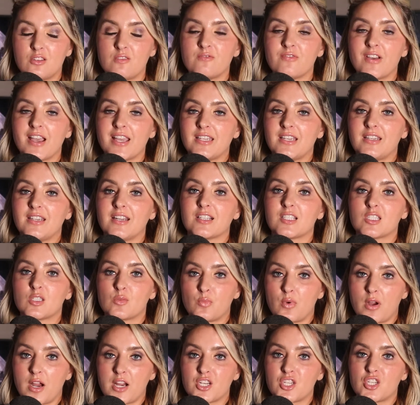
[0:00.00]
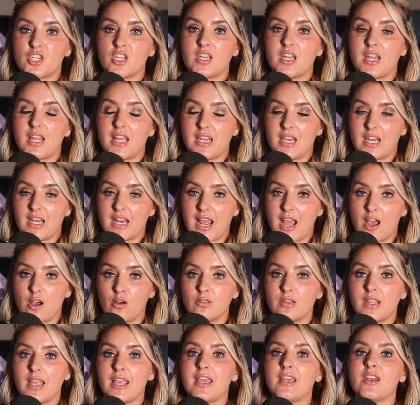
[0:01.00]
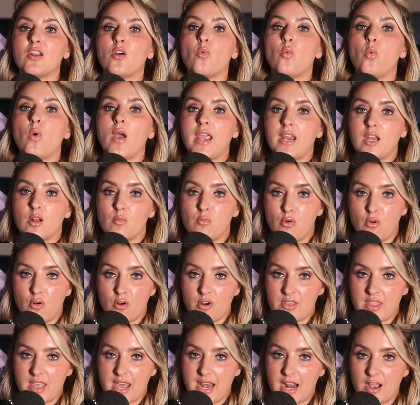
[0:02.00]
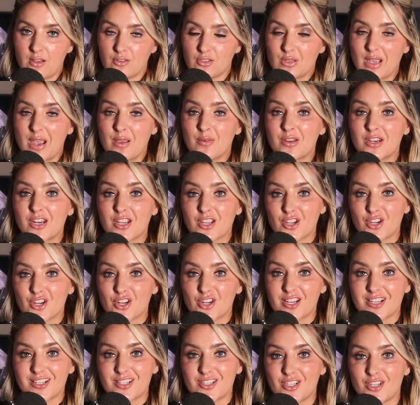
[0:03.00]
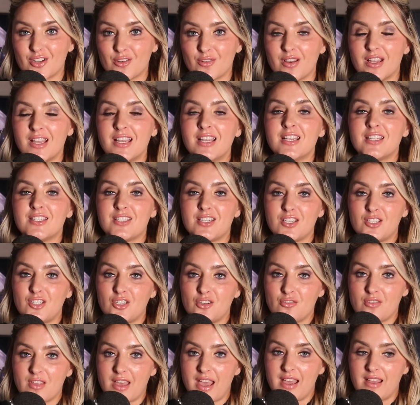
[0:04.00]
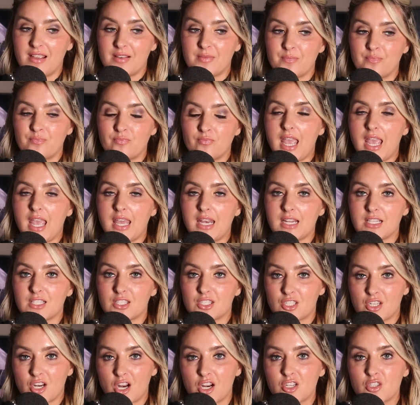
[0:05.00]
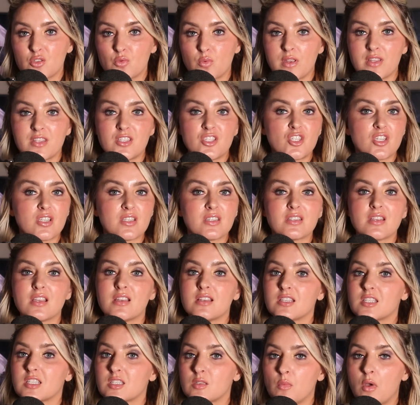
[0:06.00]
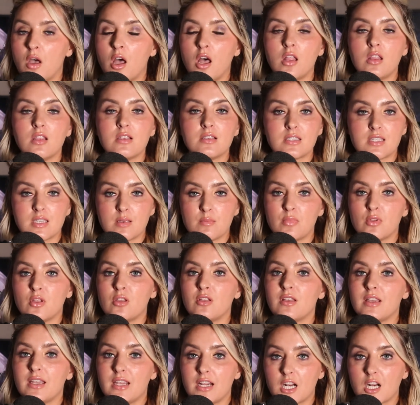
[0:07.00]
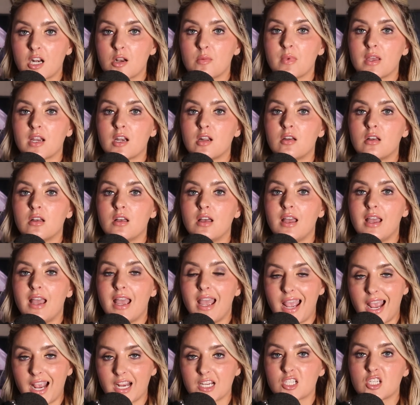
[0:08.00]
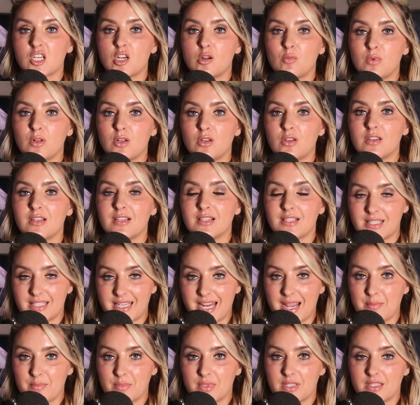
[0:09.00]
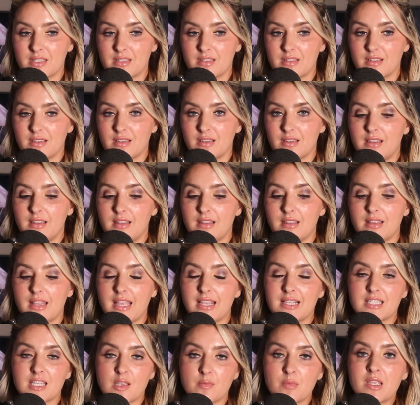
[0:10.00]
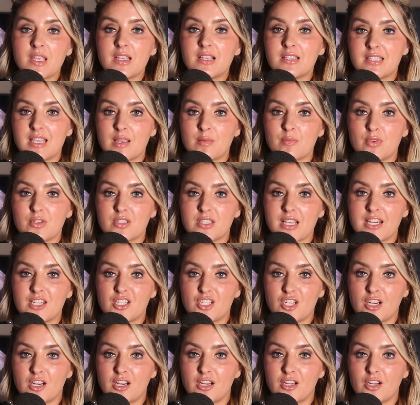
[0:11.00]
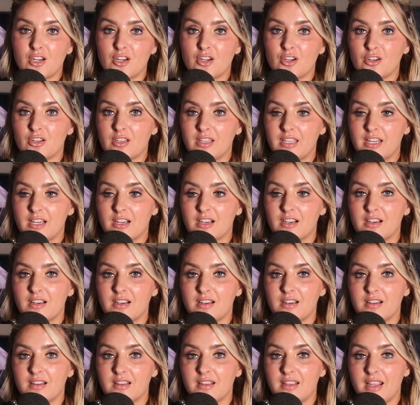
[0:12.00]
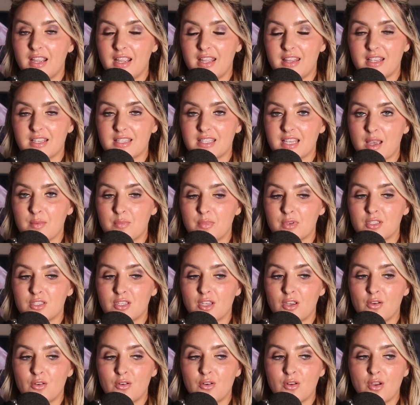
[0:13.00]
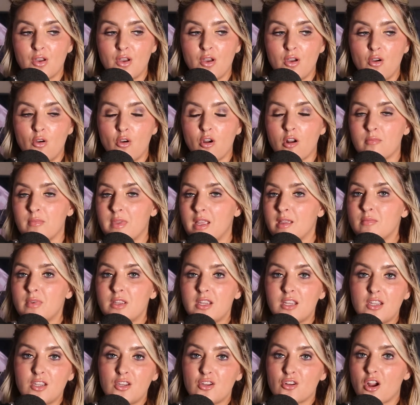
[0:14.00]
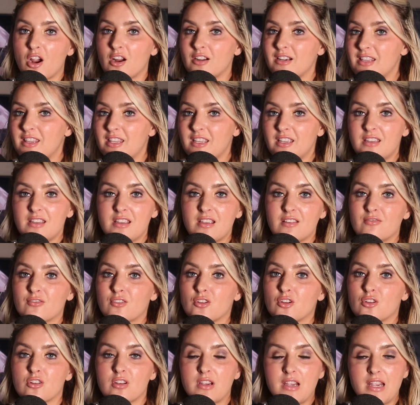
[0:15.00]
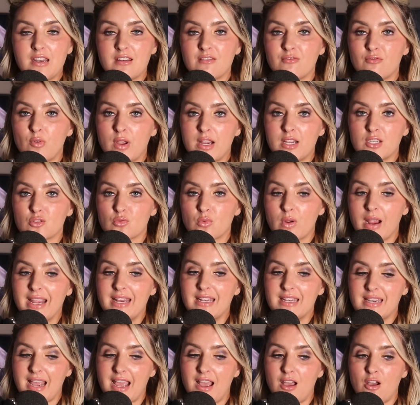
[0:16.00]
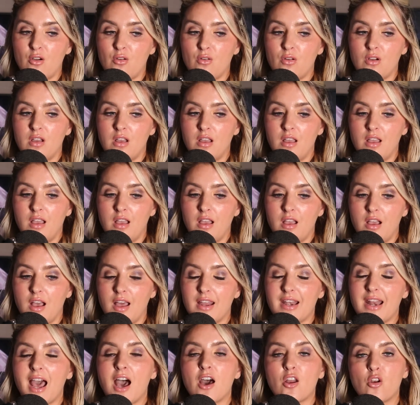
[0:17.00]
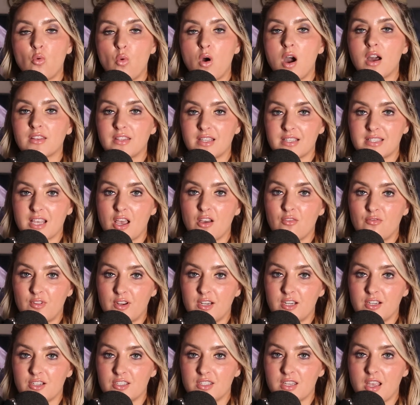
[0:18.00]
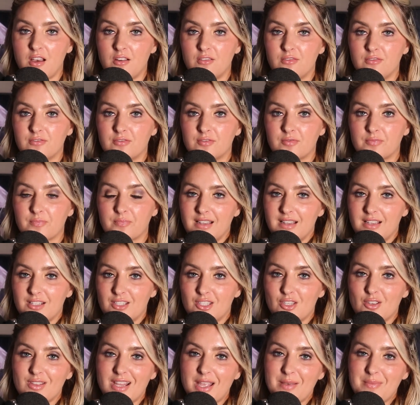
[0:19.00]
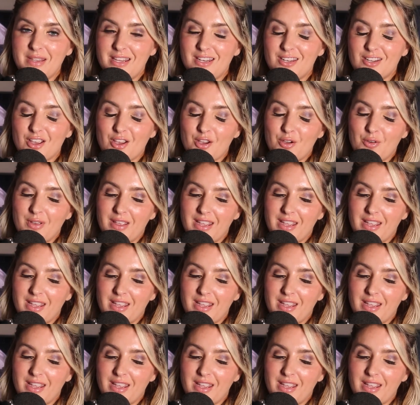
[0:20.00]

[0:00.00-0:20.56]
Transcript: you find an expression and an outlet and a way to pour that out. So I want to encourage you to do that. And it starts with just small, simple, incremental, actionable steps. Like some of the examples I shared earlier in this episode, or maybe you're already thinking of creative ways right now on how to walk this out for yourself. So let me know